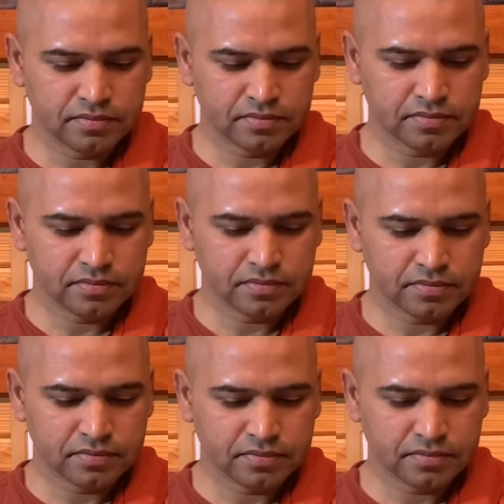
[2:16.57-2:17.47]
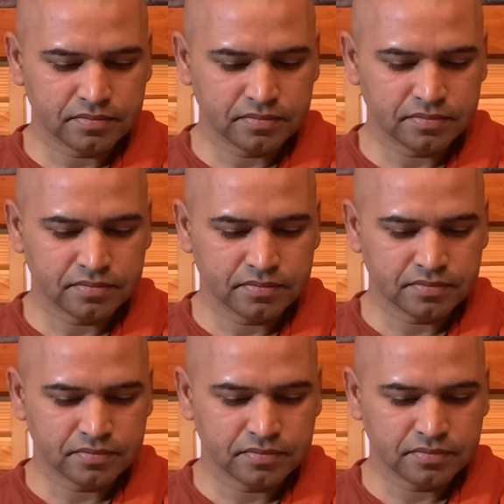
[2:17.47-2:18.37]

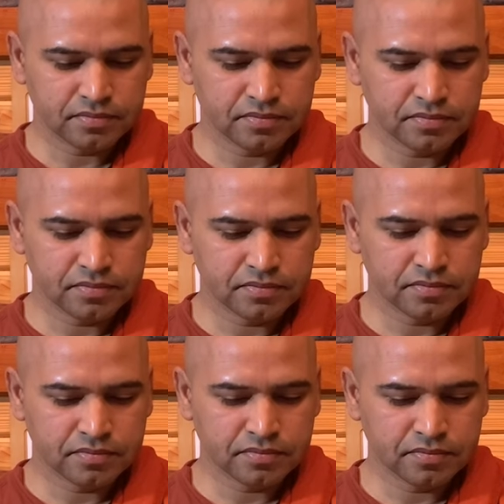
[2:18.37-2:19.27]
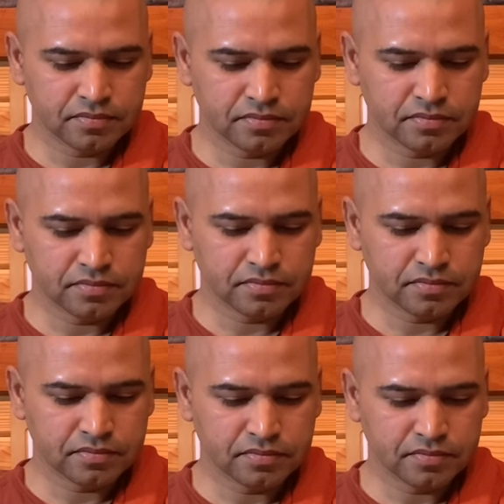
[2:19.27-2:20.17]

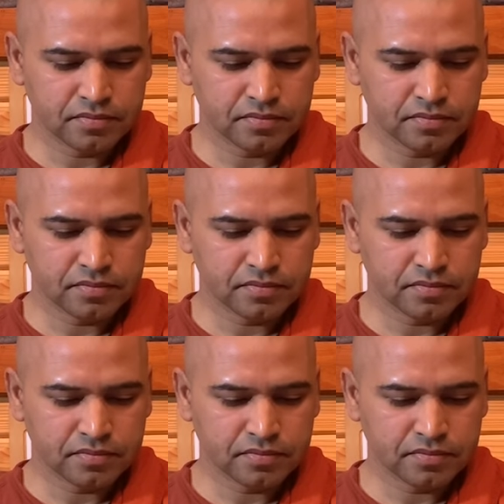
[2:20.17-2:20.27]
No one is speaking in this clip.